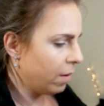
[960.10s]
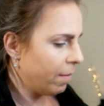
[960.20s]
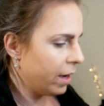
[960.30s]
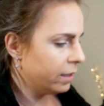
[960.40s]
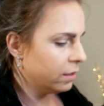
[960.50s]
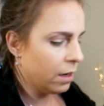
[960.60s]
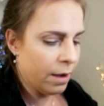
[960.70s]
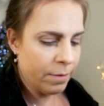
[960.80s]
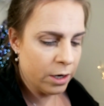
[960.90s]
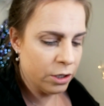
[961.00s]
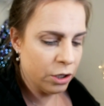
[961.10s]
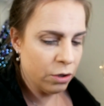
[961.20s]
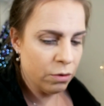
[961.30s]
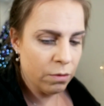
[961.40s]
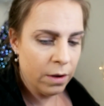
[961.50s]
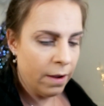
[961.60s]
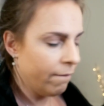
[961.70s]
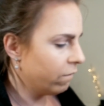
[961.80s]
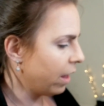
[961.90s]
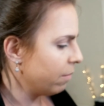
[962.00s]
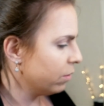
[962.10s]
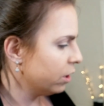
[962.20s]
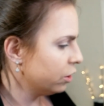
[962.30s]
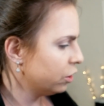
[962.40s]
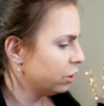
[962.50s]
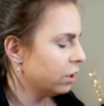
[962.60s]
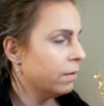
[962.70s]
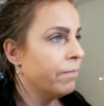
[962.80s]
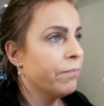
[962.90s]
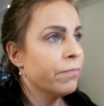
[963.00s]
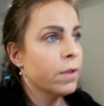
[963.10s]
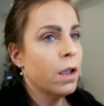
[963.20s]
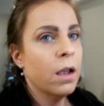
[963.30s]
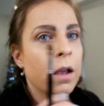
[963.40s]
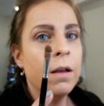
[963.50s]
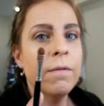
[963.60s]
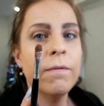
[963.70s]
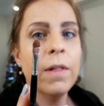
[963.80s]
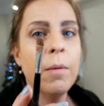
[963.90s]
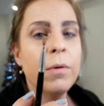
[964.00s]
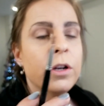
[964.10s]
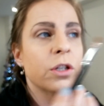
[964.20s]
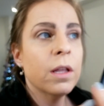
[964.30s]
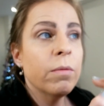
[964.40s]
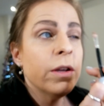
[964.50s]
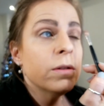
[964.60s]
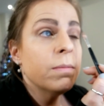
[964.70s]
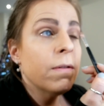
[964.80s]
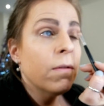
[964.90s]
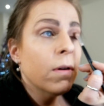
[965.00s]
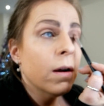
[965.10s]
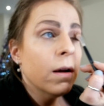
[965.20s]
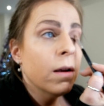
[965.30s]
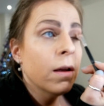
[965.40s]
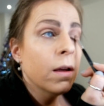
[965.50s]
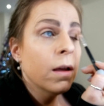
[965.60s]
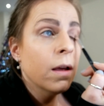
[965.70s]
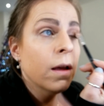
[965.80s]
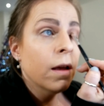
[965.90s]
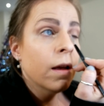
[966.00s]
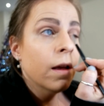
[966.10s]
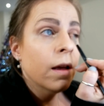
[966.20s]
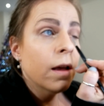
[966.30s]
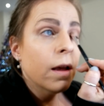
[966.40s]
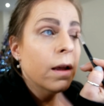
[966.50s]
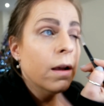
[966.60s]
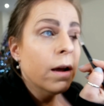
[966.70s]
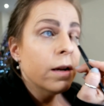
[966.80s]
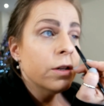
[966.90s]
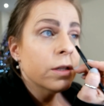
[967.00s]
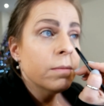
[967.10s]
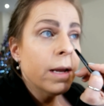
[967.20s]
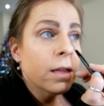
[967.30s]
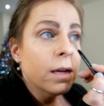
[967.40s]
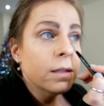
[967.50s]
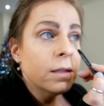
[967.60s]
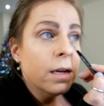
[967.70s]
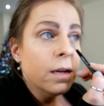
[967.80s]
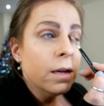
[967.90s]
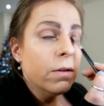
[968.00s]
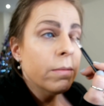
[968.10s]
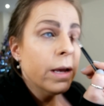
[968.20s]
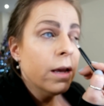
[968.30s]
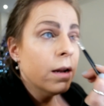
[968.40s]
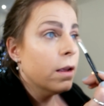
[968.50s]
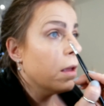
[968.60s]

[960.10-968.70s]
my mind. I'm gonna do flat brush. Flat brush that we used before, and kind of just make that stand out a bit.